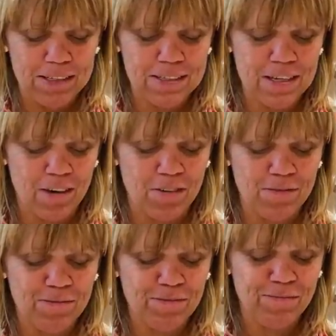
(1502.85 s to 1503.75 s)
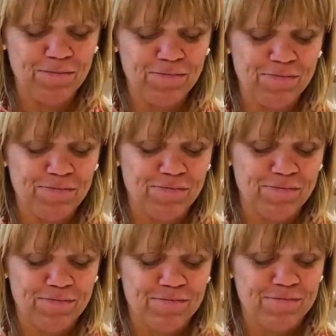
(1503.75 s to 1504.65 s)
So,
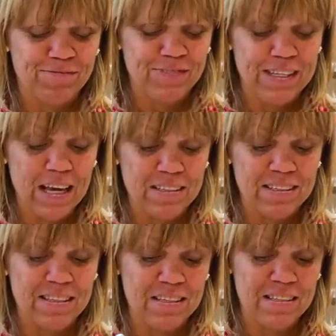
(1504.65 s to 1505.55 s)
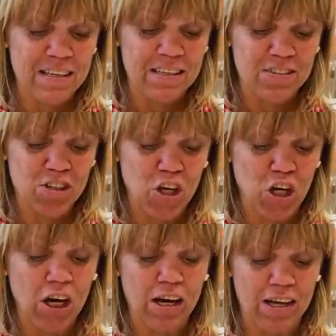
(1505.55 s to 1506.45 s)
yes, this is
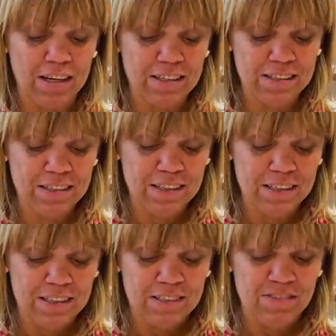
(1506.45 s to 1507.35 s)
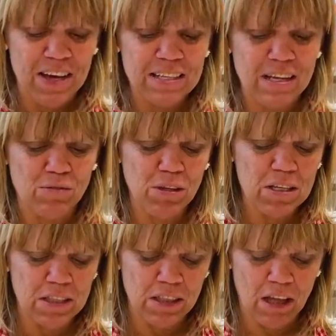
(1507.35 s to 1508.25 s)
good. In fact, I
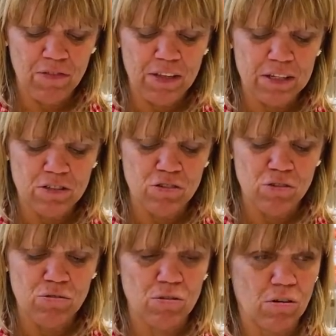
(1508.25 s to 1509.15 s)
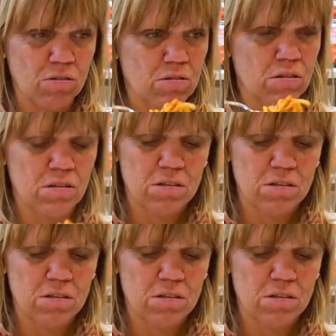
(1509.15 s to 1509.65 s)
really love these noodles.